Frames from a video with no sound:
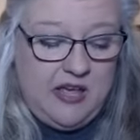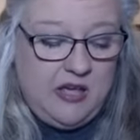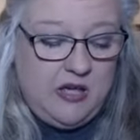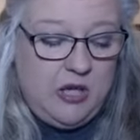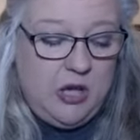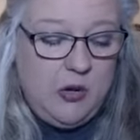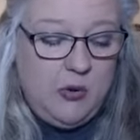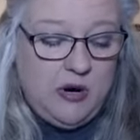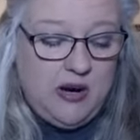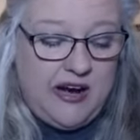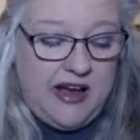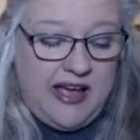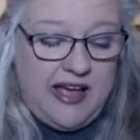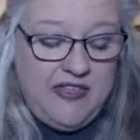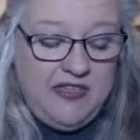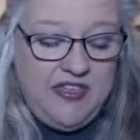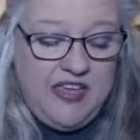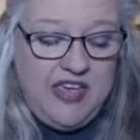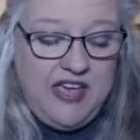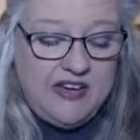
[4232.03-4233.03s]
You are
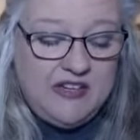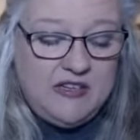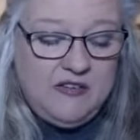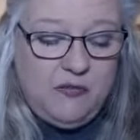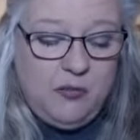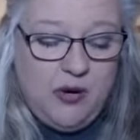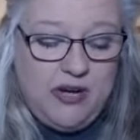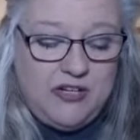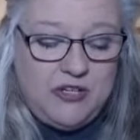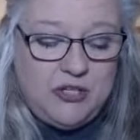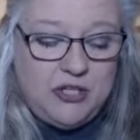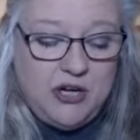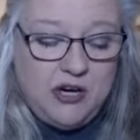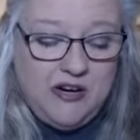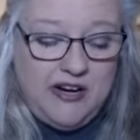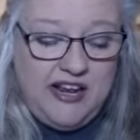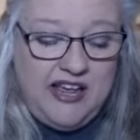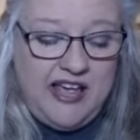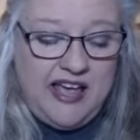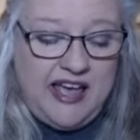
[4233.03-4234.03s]
at the end of one
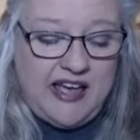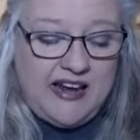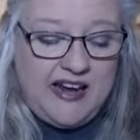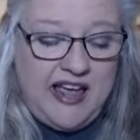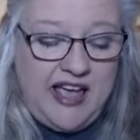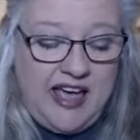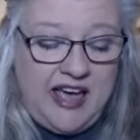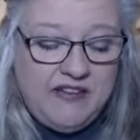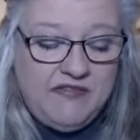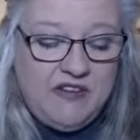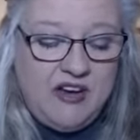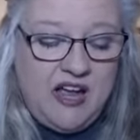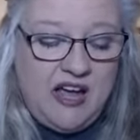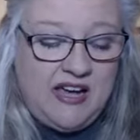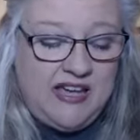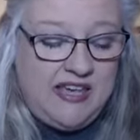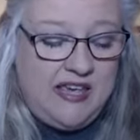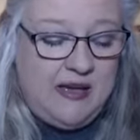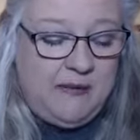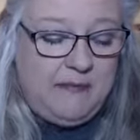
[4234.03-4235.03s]
journey and have
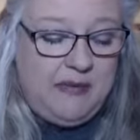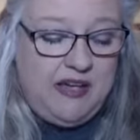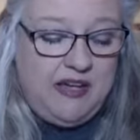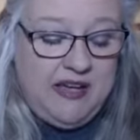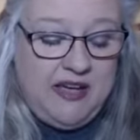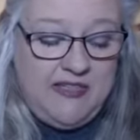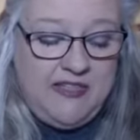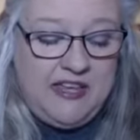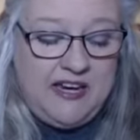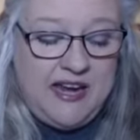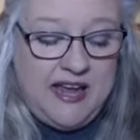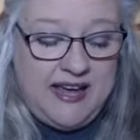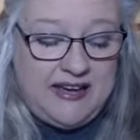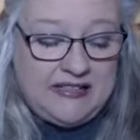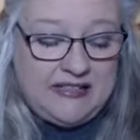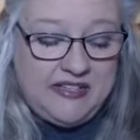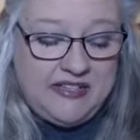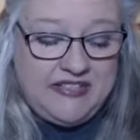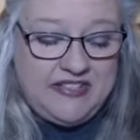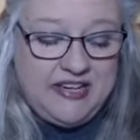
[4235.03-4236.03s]
not yet begun the
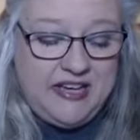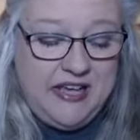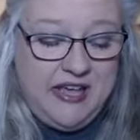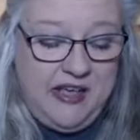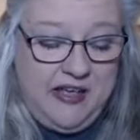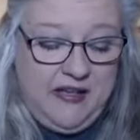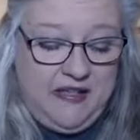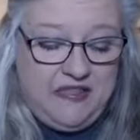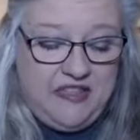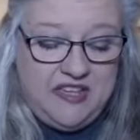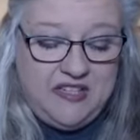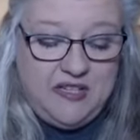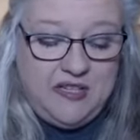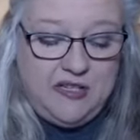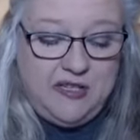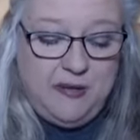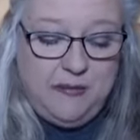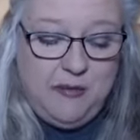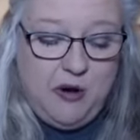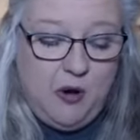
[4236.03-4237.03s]
next. This
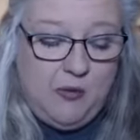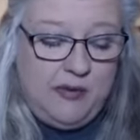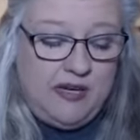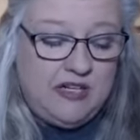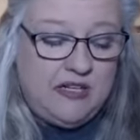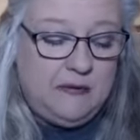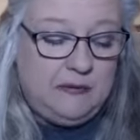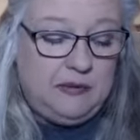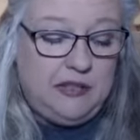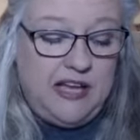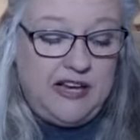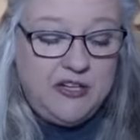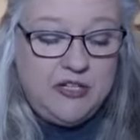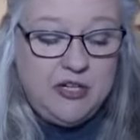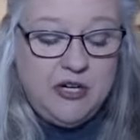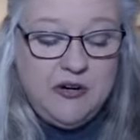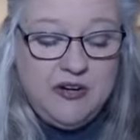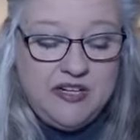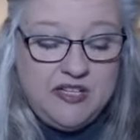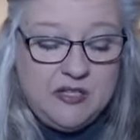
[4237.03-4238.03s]
is the moment to
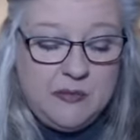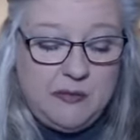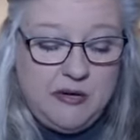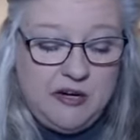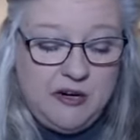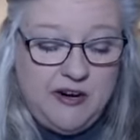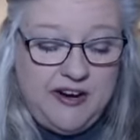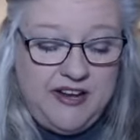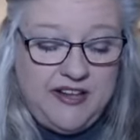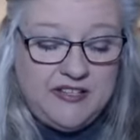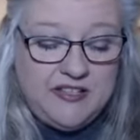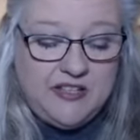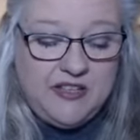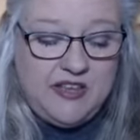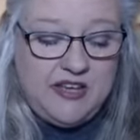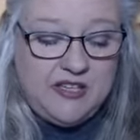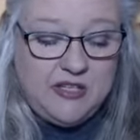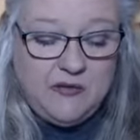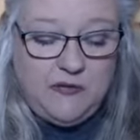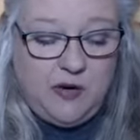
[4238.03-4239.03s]
bless your experience
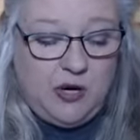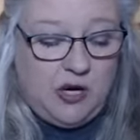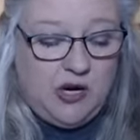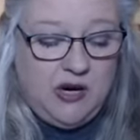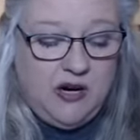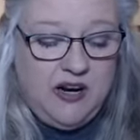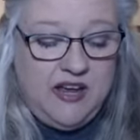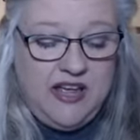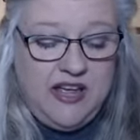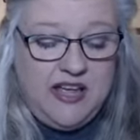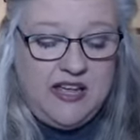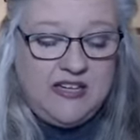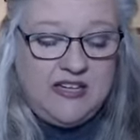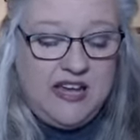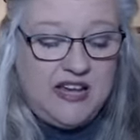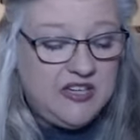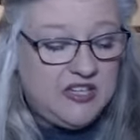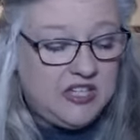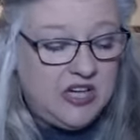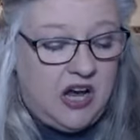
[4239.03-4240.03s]
thus far.
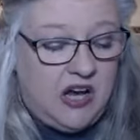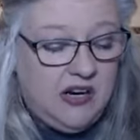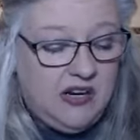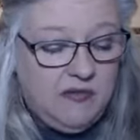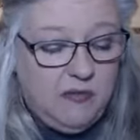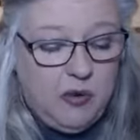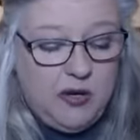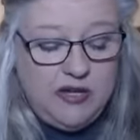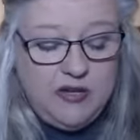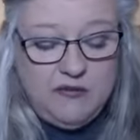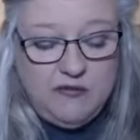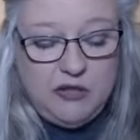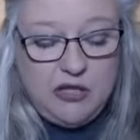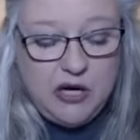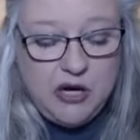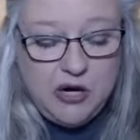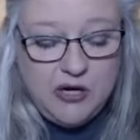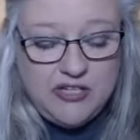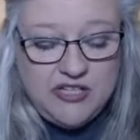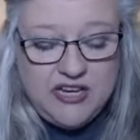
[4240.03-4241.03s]
Take stock of what you've
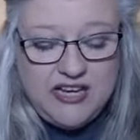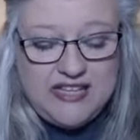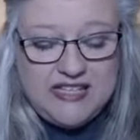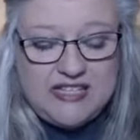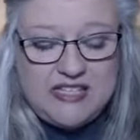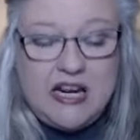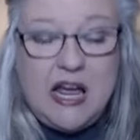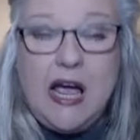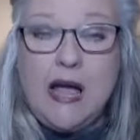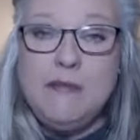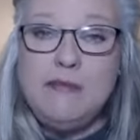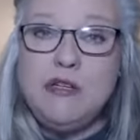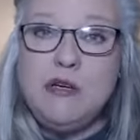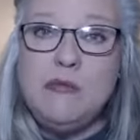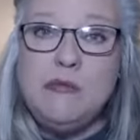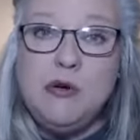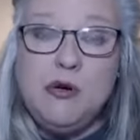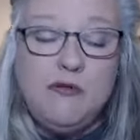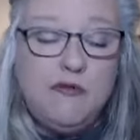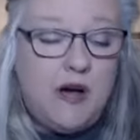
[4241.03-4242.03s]
learned. It's time
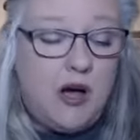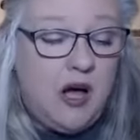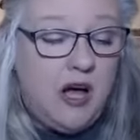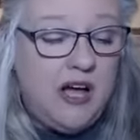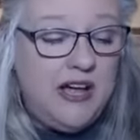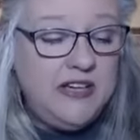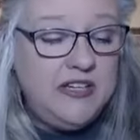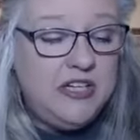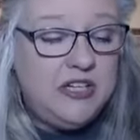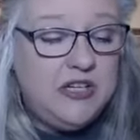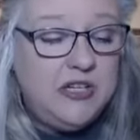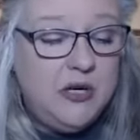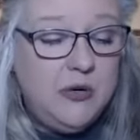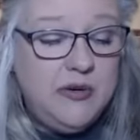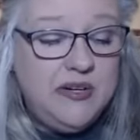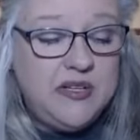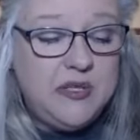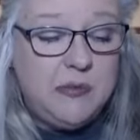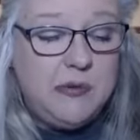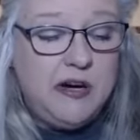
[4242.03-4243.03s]
to move on to
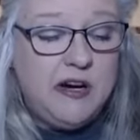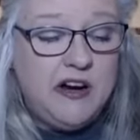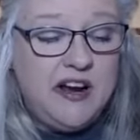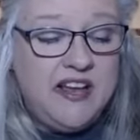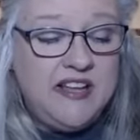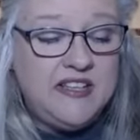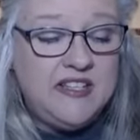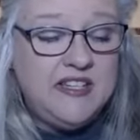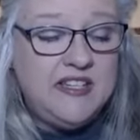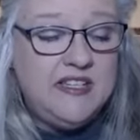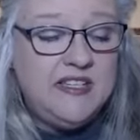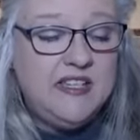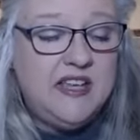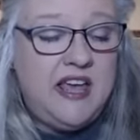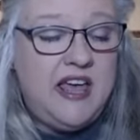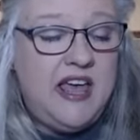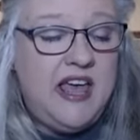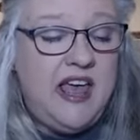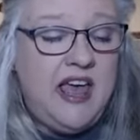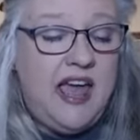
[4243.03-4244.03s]
new experiences
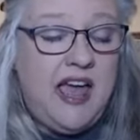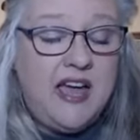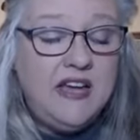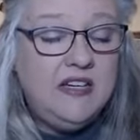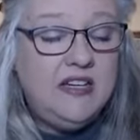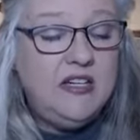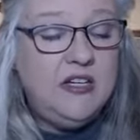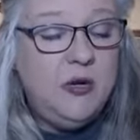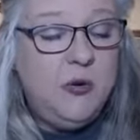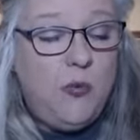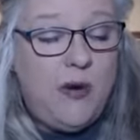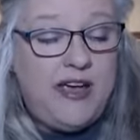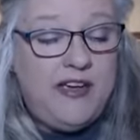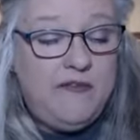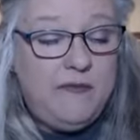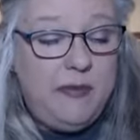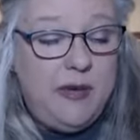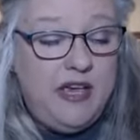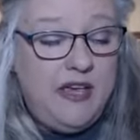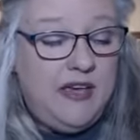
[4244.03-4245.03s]
and a new way
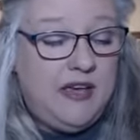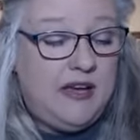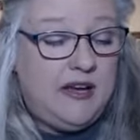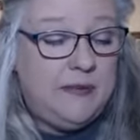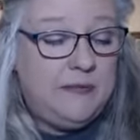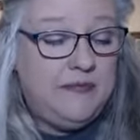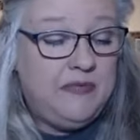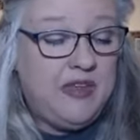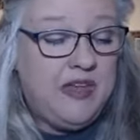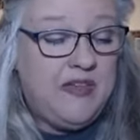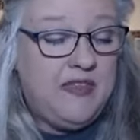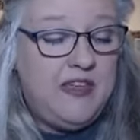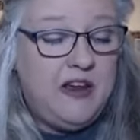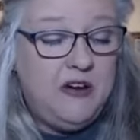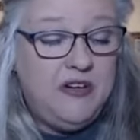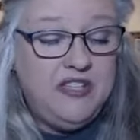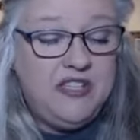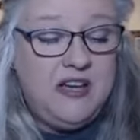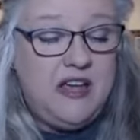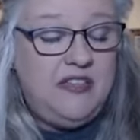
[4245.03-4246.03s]
of being.
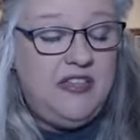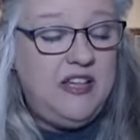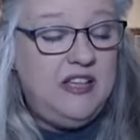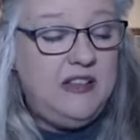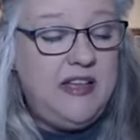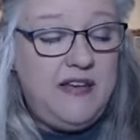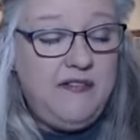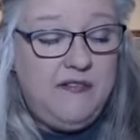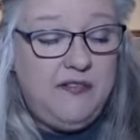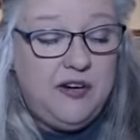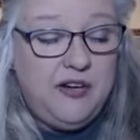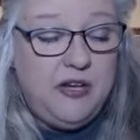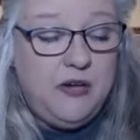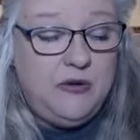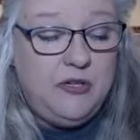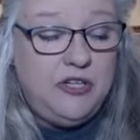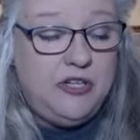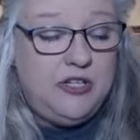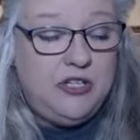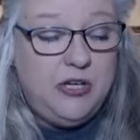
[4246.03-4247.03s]
There is nothing left for
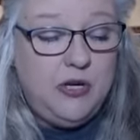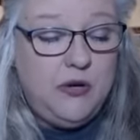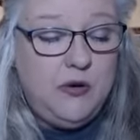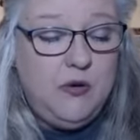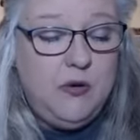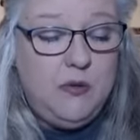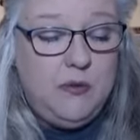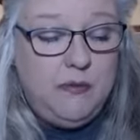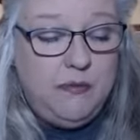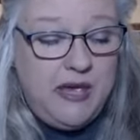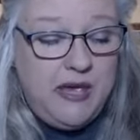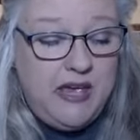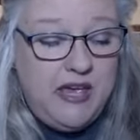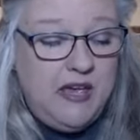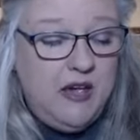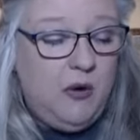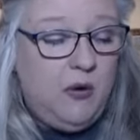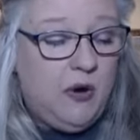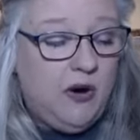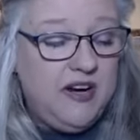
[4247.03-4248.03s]
you to do,
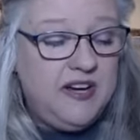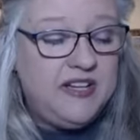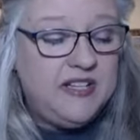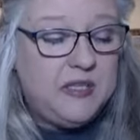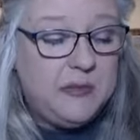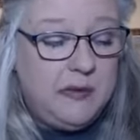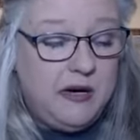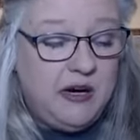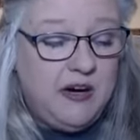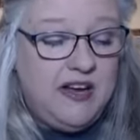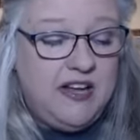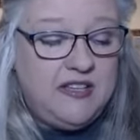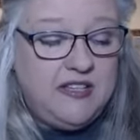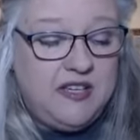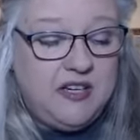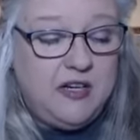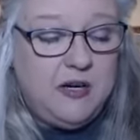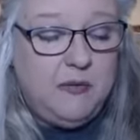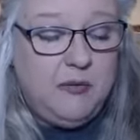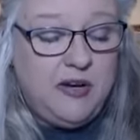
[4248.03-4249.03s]
be, or
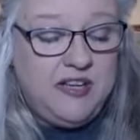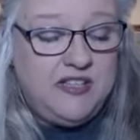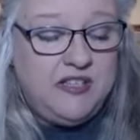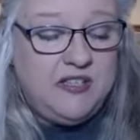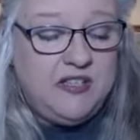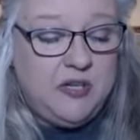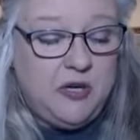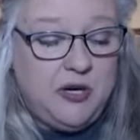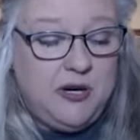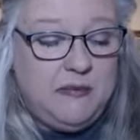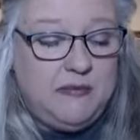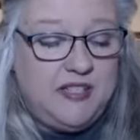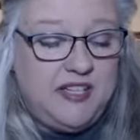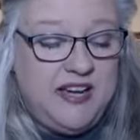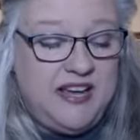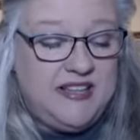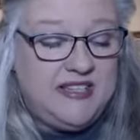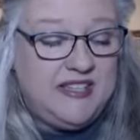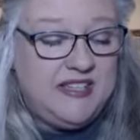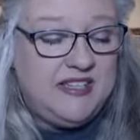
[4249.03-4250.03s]
experience in your present
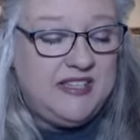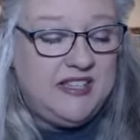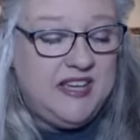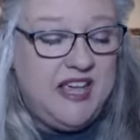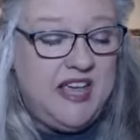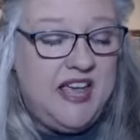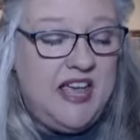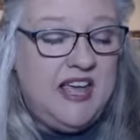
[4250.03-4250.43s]
circumstances.